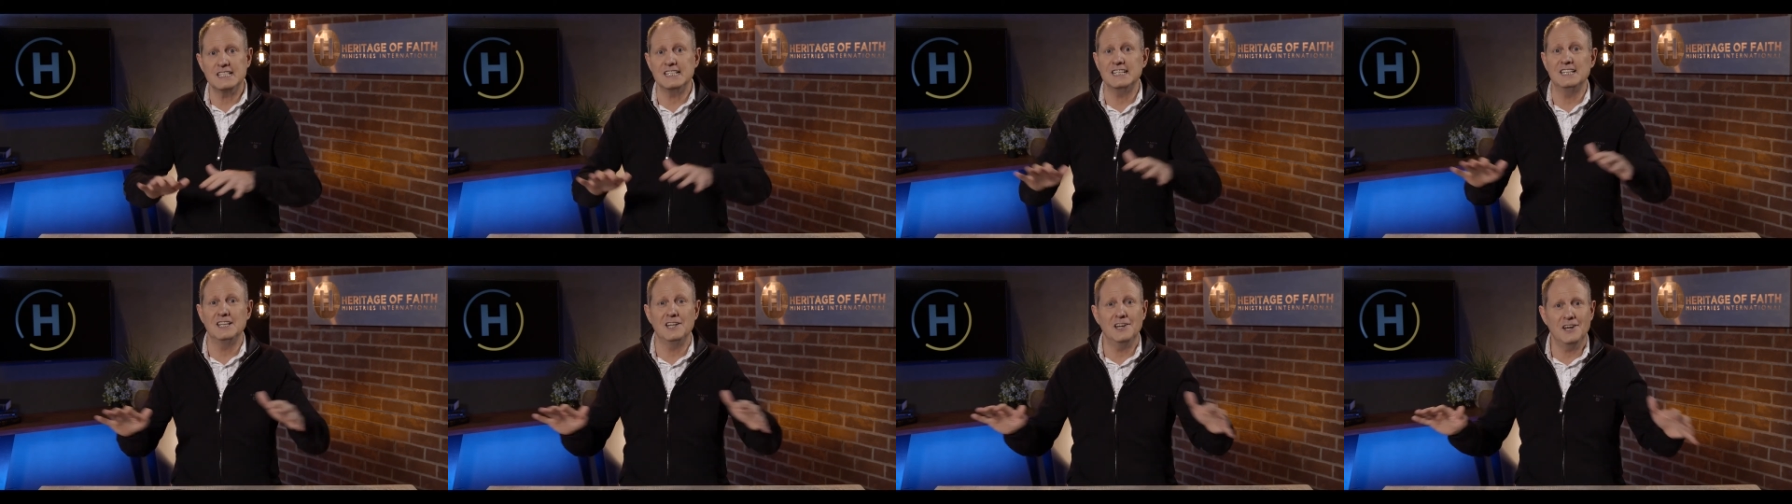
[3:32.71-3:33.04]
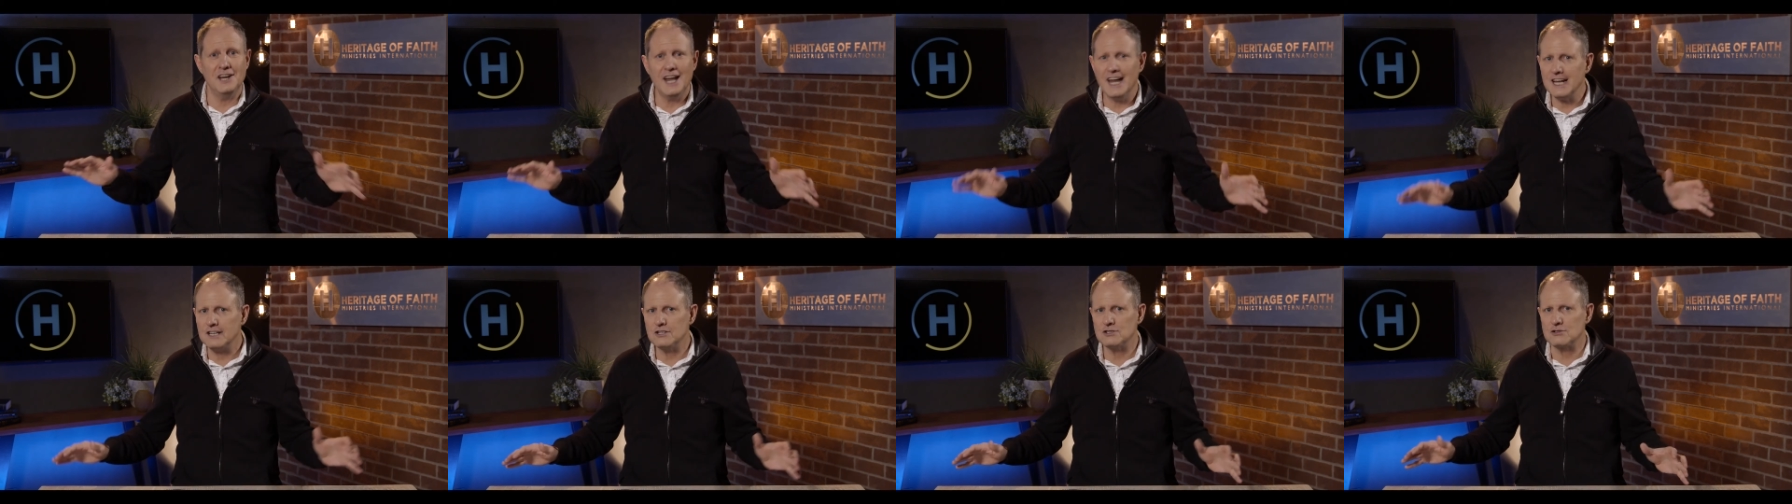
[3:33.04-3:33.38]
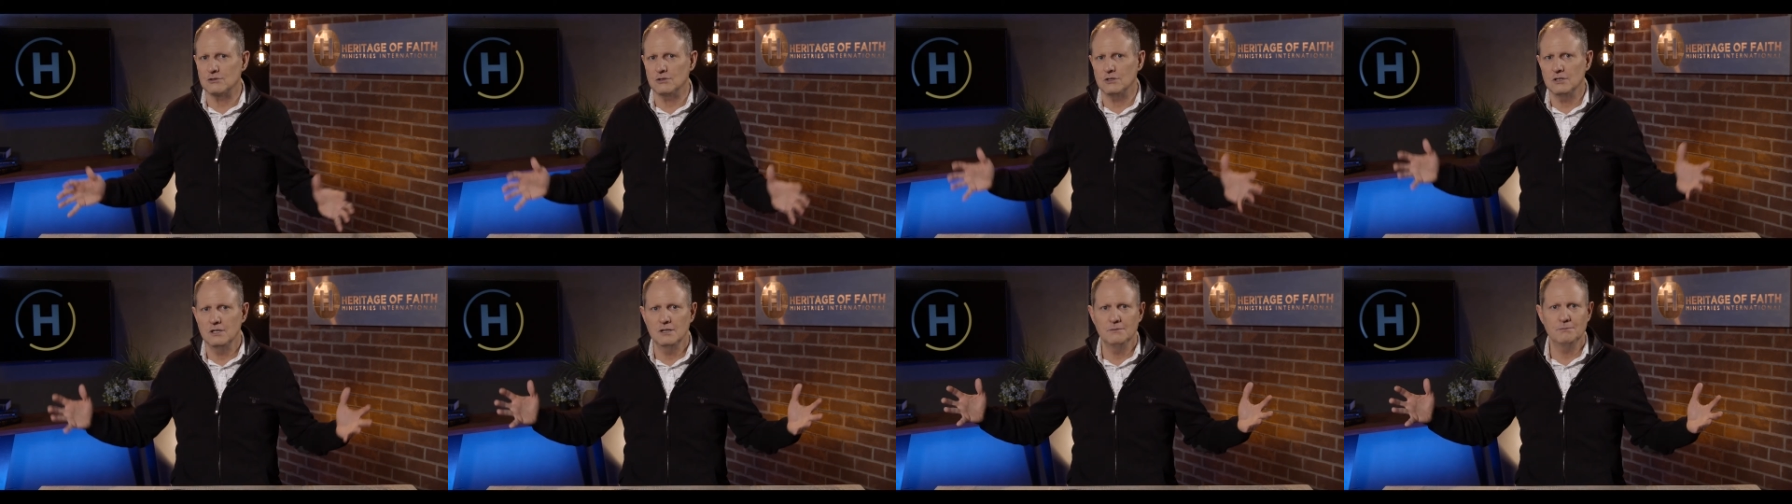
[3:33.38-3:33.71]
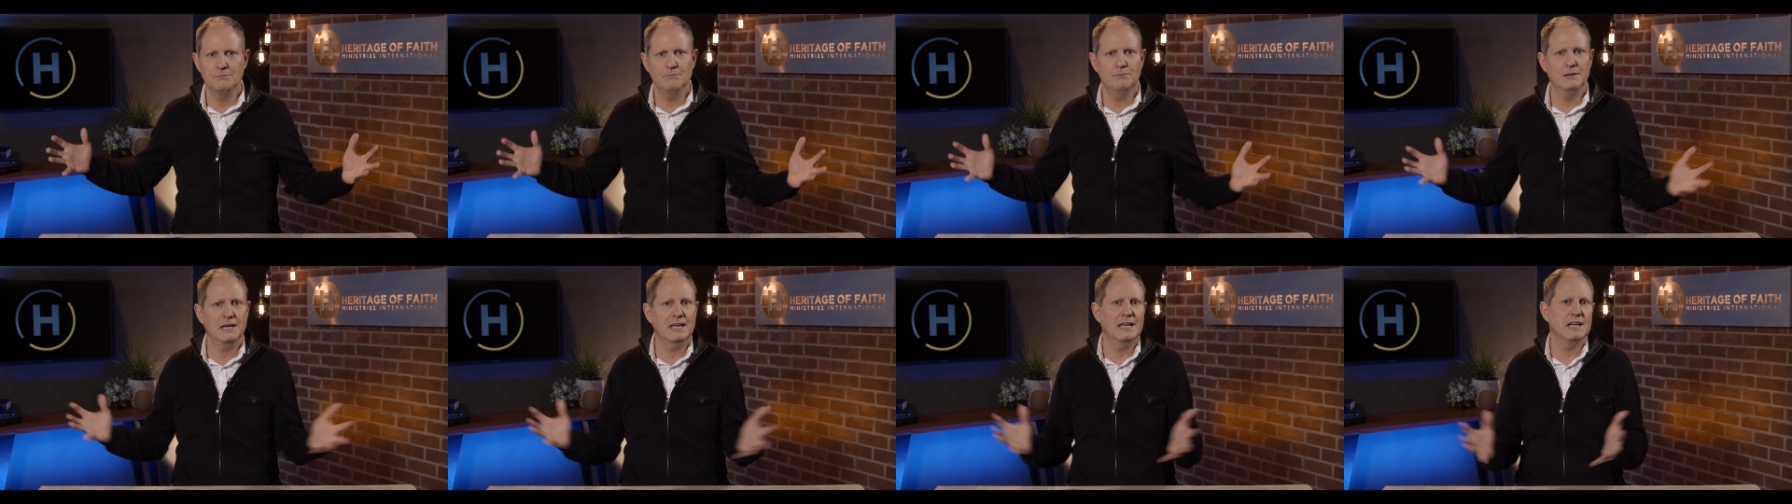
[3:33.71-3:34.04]
in the natural
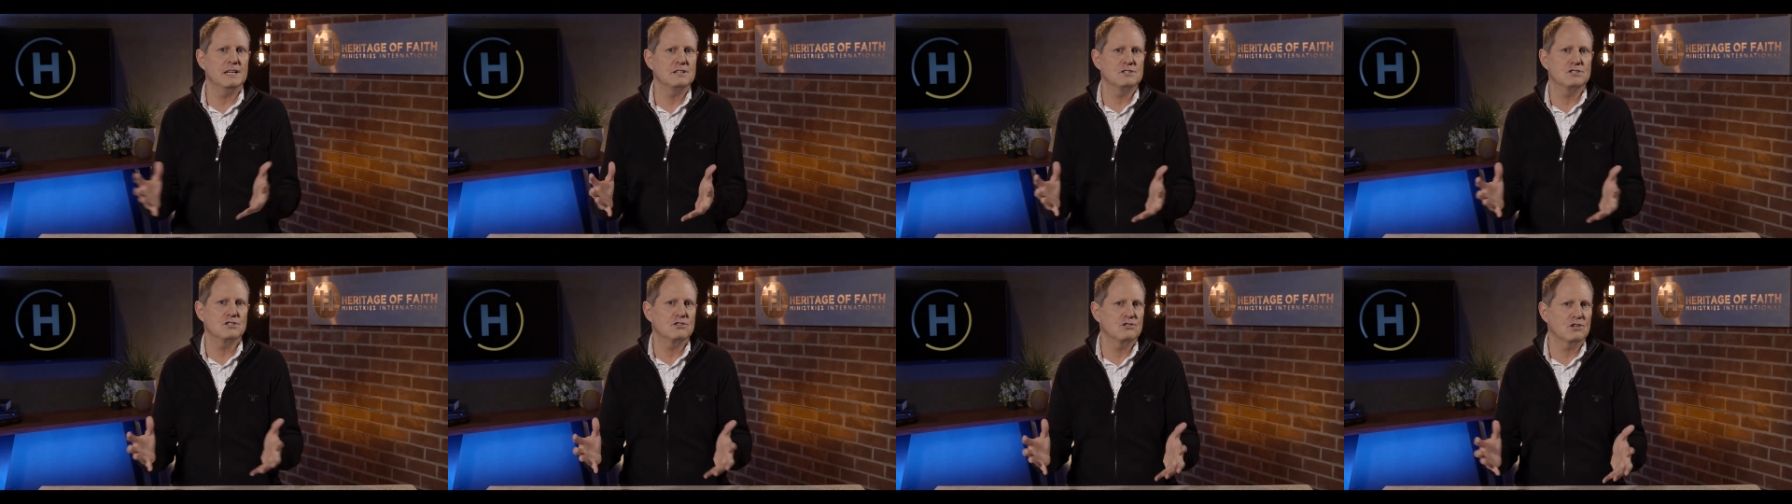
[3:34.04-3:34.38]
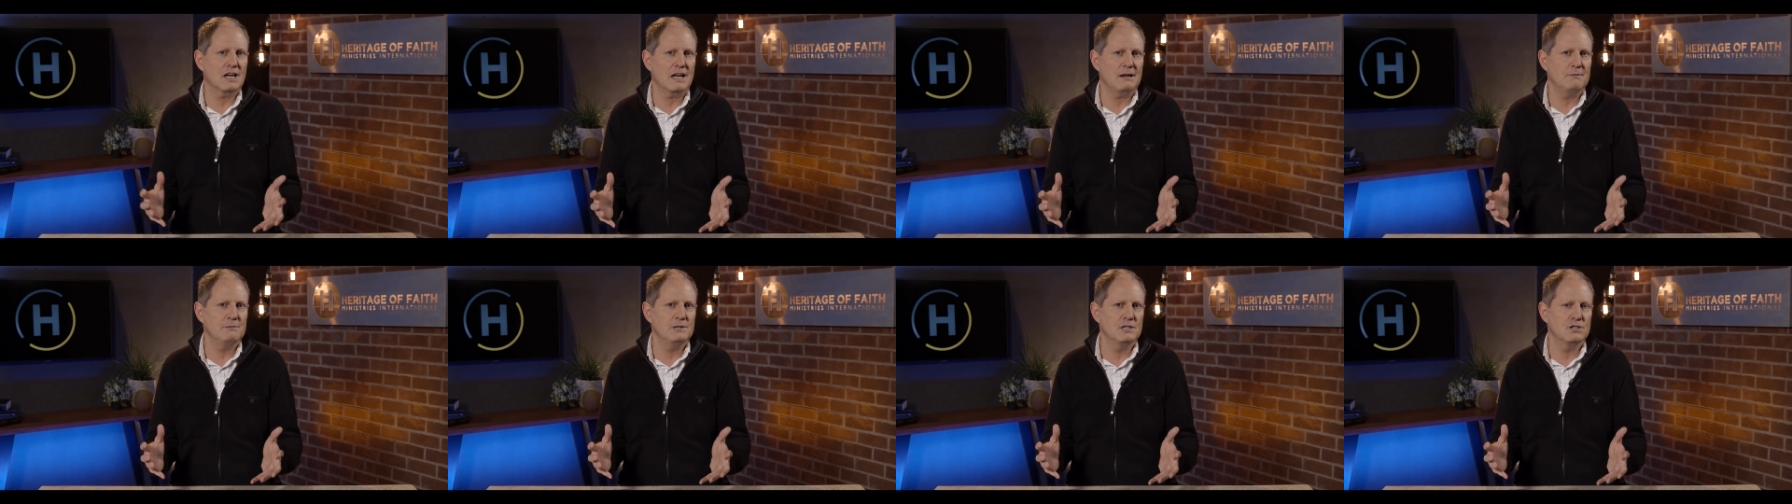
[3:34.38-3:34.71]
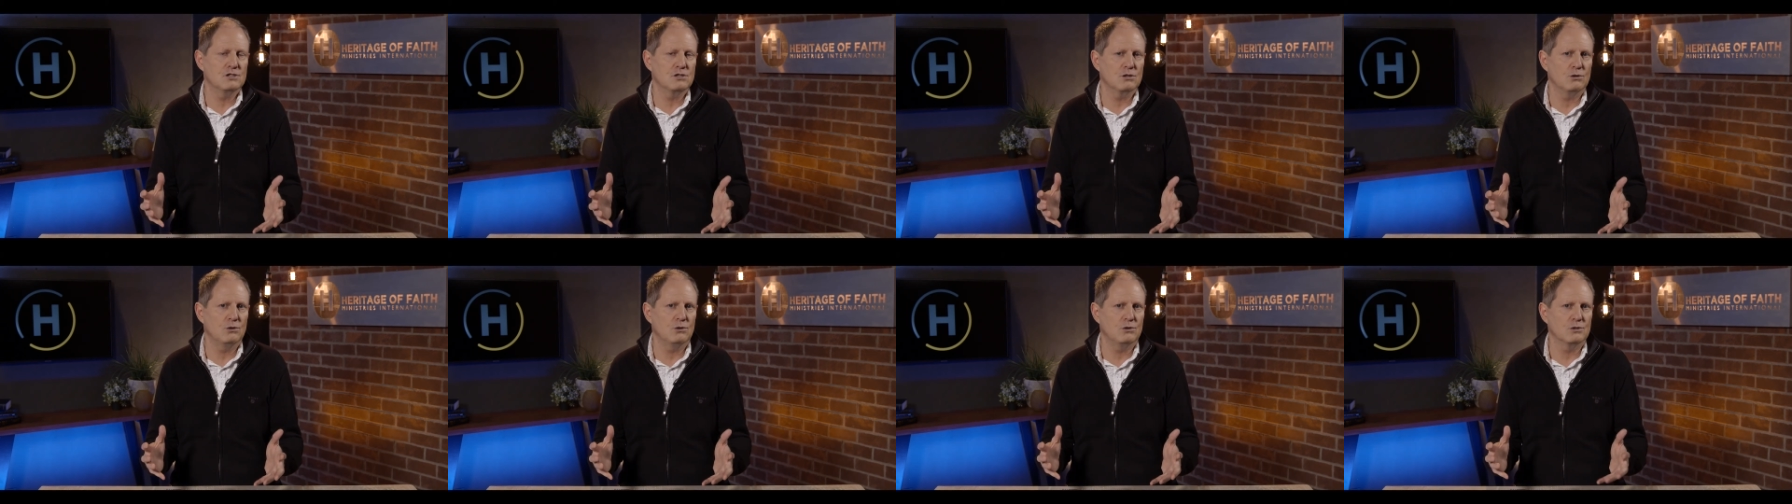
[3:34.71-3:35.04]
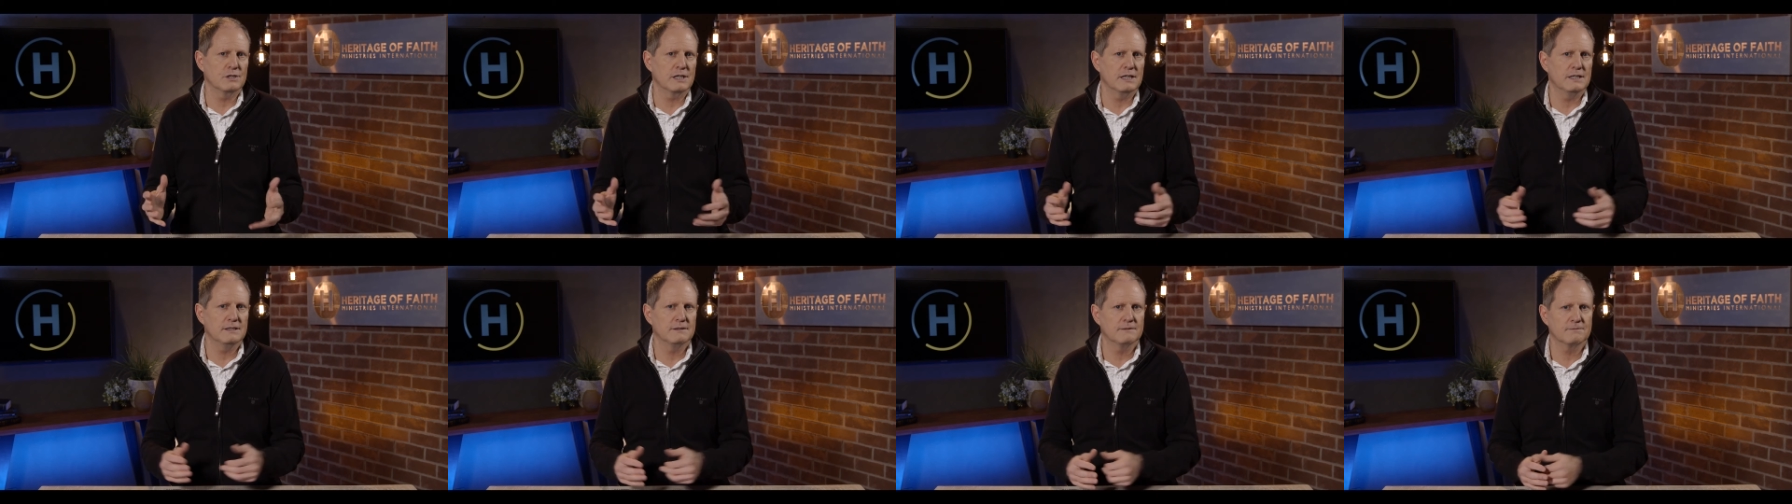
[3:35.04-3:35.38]
begins to come into
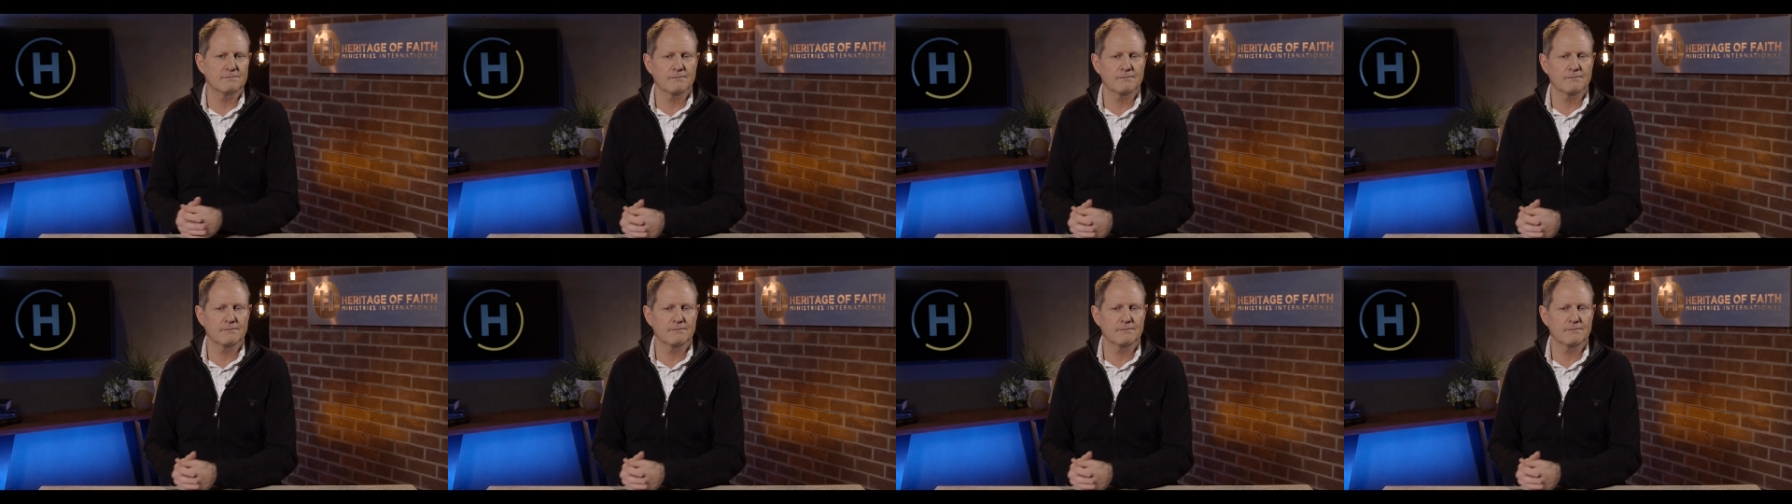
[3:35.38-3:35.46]
order.